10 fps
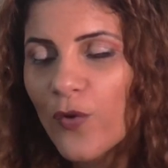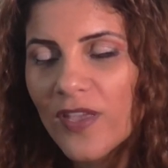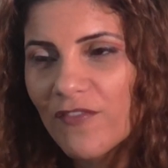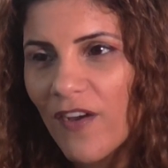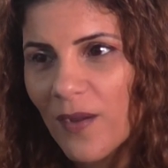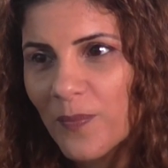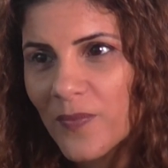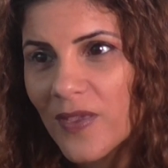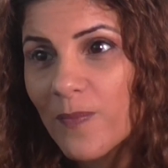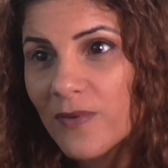Don't give
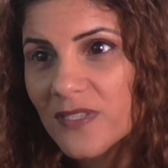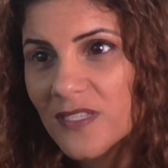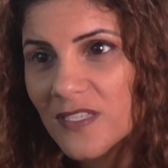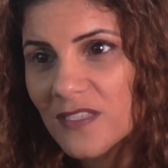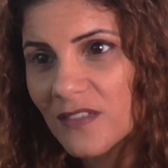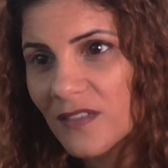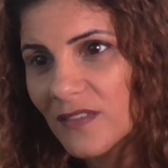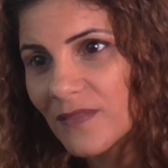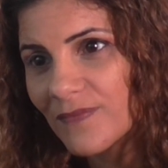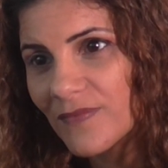up. Keep consistent.
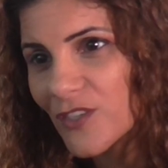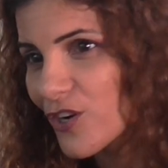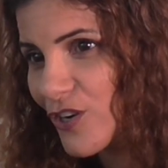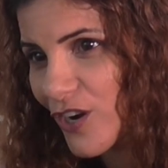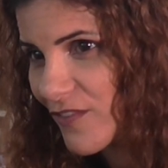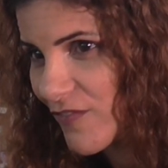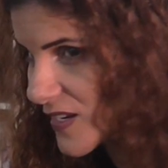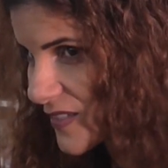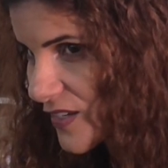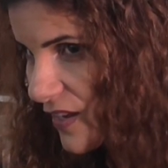You're not
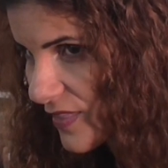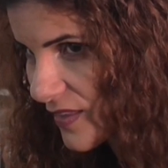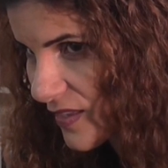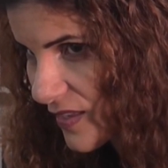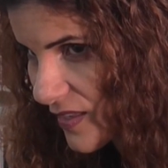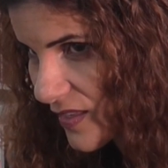inventing nothing.